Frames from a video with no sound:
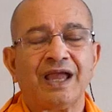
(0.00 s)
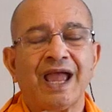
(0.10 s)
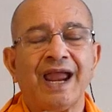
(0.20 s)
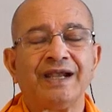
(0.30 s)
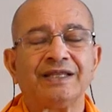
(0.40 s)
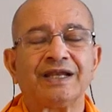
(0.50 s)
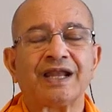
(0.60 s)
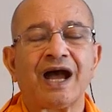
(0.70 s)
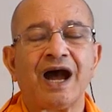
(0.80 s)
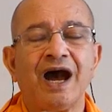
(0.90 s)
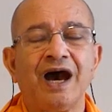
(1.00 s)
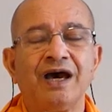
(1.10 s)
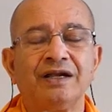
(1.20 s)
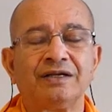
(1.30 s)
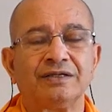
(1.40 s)
and that
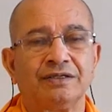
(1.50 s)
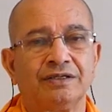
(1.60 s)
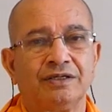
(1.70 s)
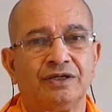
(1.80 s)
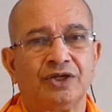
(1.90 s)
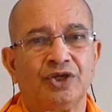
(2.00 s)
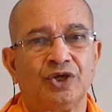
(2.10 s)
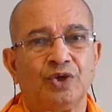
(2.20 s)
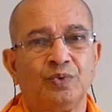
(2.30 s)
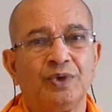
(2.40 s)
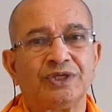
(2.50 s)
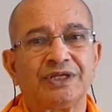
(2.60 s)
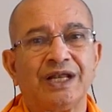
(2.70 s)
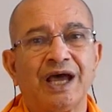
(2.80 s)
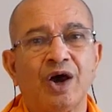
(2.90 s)
heart
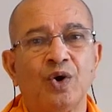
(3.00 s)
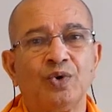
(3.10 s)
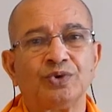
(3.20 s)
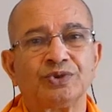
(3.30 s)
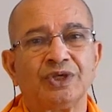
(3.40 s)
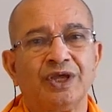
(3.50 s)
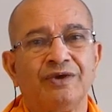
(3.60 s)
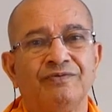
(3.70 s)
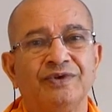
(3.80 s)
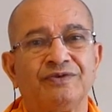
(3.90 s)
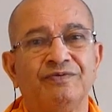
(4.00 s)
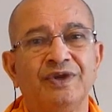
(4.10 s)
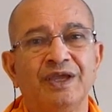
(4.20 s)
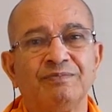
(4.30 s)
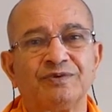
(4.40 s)
which loves, which
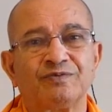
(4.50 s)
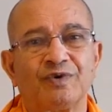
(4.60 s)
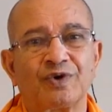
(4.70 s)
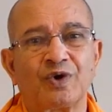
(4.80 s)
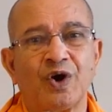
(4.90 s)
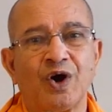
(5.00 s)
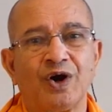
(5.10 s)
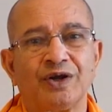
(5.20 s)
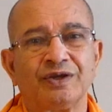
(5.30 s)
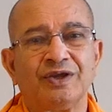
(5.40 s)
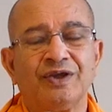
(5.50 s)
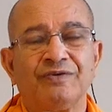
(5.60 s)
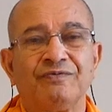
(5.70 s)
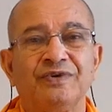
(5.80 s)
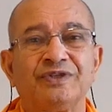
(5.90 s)
weeps for God,
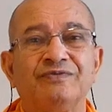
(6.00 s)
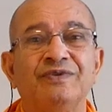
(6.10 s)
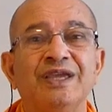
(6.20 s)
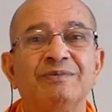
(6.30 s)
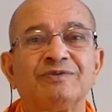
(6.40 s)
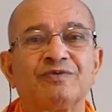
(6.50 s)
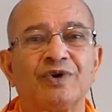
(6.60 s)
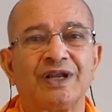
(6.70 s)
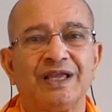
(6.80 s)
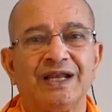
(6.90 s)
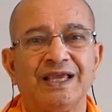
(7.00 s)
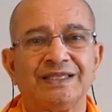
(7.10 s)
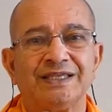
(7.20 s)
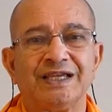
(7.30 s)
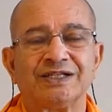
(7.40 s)
which weeps for
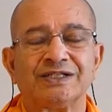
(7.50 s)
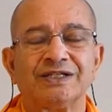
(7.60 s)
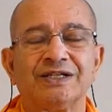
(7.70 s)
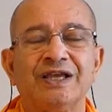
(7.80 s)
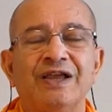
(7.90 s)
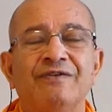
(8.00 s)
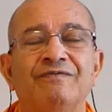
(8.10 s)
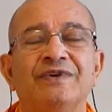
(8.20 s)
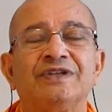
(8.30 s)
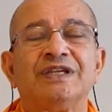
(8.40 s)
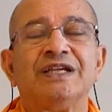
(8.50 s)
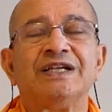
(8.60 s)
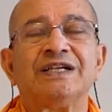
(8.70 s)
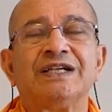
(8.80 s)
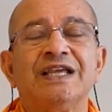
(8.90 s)
realization, which
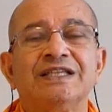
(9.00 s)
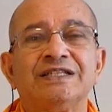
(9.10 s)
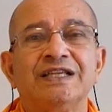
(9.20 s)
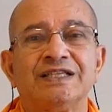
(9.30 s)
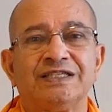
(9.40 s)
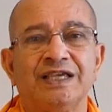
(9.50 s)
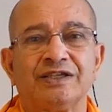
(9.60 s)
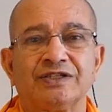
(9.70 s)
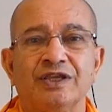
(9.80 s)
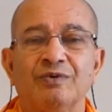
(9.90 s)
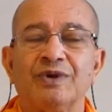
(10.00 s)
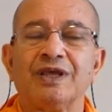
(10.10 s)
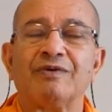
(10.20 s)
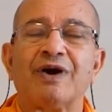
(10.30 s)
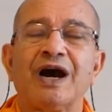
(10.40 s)
intensely seeks, even a